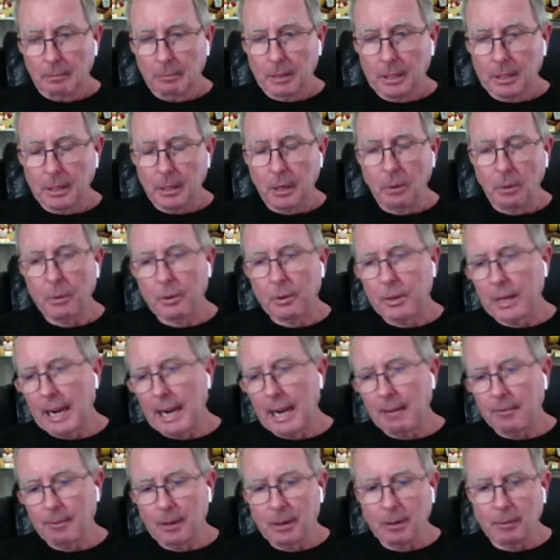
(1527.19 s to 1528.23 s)
but you know, with the
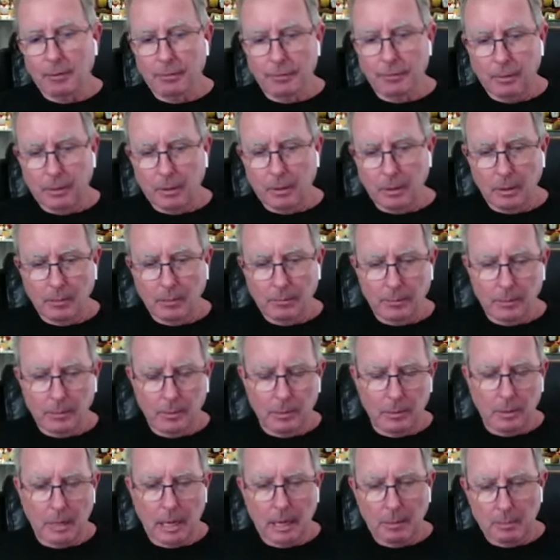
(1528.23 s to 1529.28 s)
advent of, of
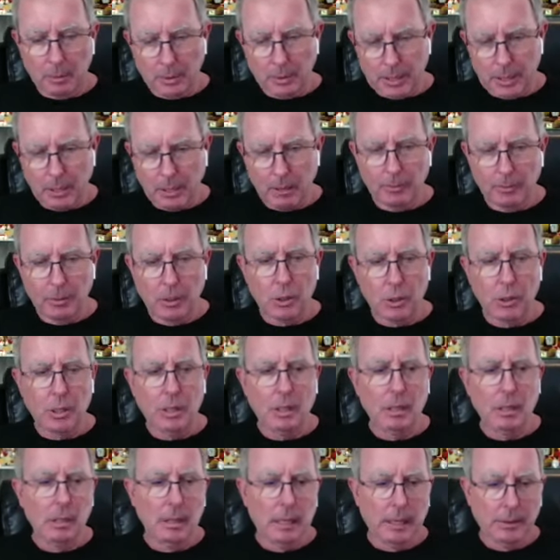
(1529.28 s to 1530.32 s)
cable
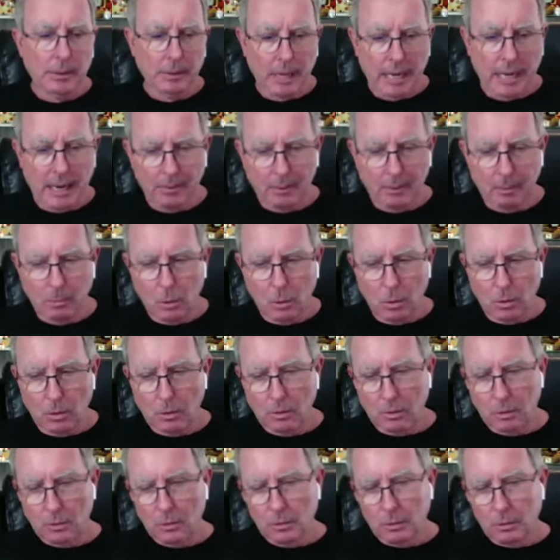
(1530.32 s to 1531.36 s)
television and then having
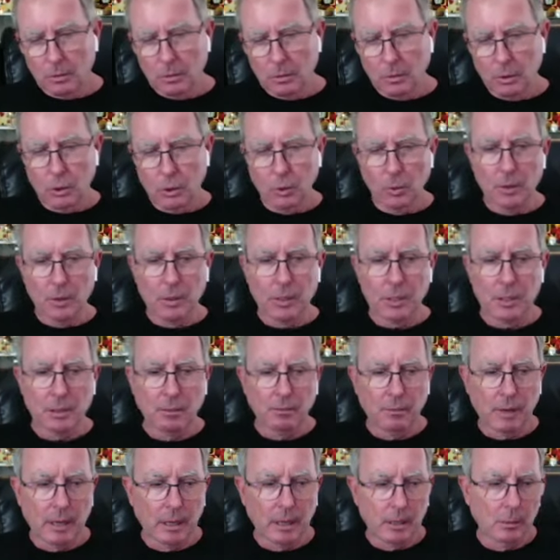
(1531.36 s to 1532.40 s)
more choices
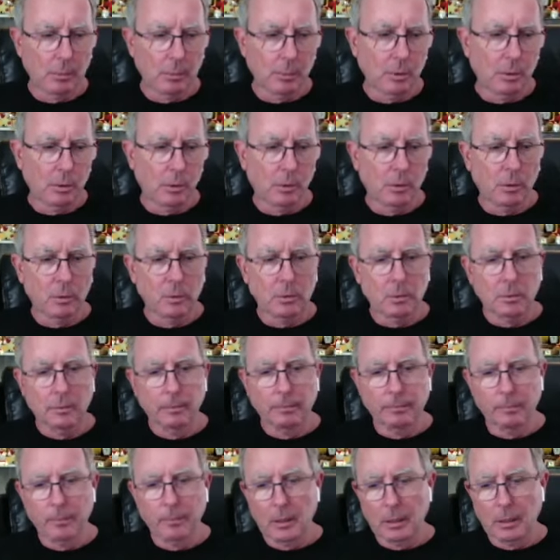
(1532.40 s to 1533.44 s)
available,
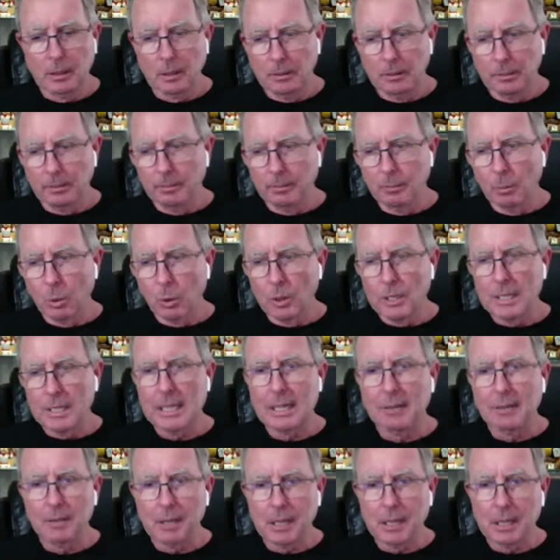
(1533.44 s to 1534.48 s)
more
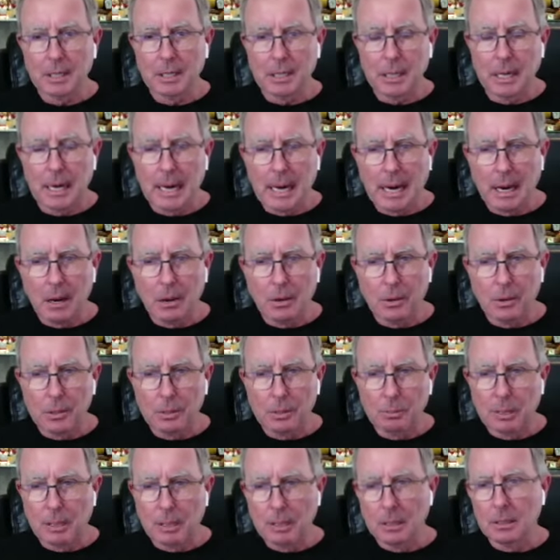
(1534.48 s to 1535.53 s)
T Vs in a
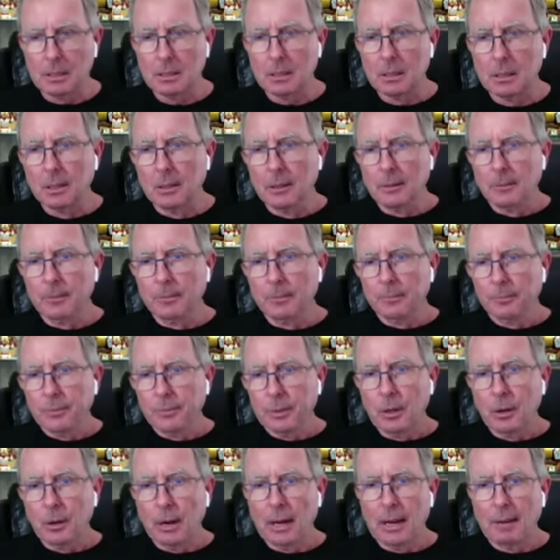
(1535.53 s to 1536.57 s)
house, because
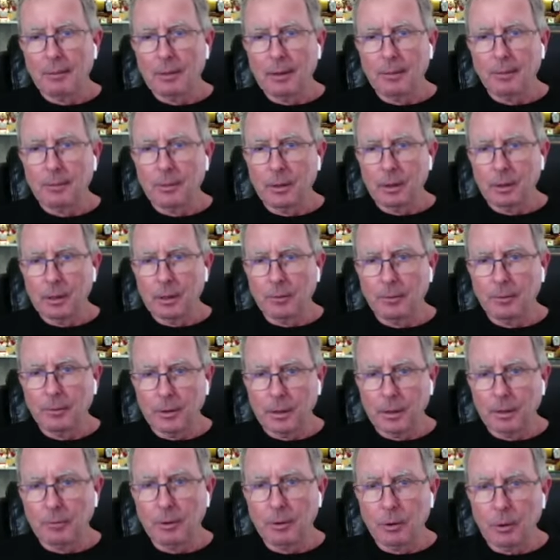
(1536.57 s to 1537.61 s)
you know, having if if
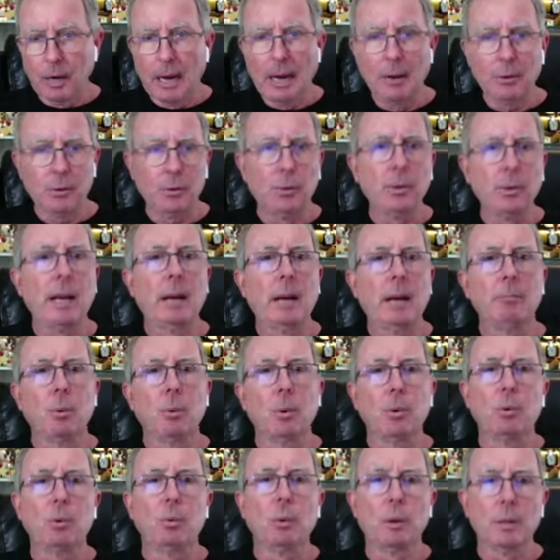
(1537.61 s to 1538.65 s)
if your household had
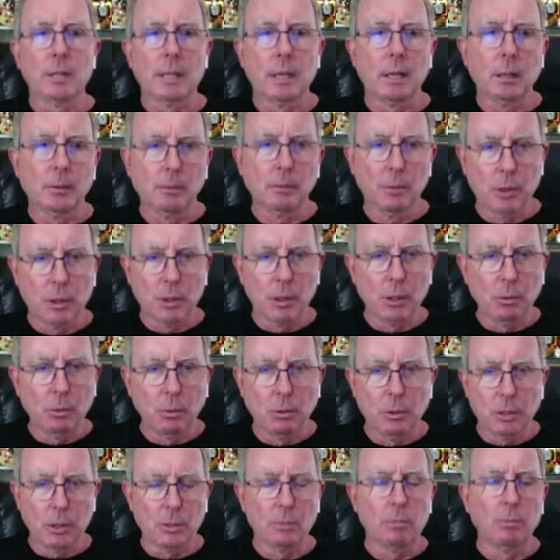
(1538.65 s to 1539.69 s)
more than one television, you
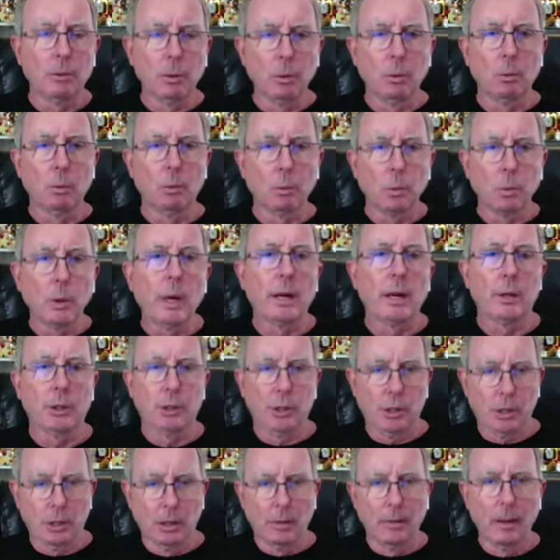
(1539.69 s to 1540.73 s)
were just you were
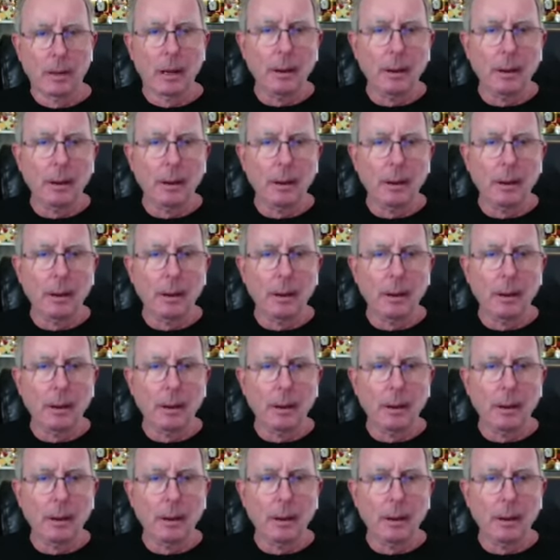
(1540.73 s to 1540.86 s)
rich.